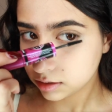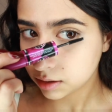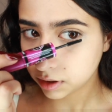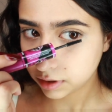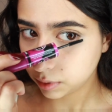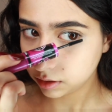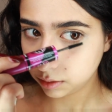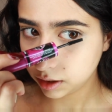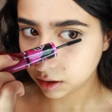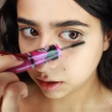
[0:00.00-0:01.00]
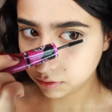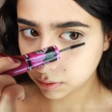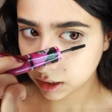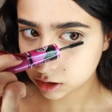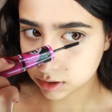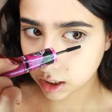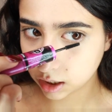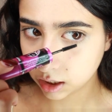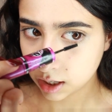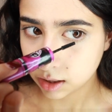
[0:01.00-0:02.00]
bit on
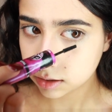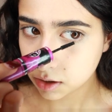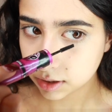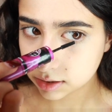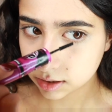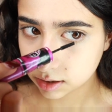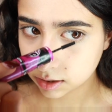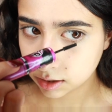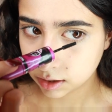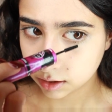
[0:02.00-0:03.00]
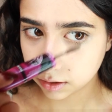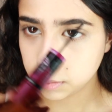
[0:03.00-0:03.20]
the middle of my bottom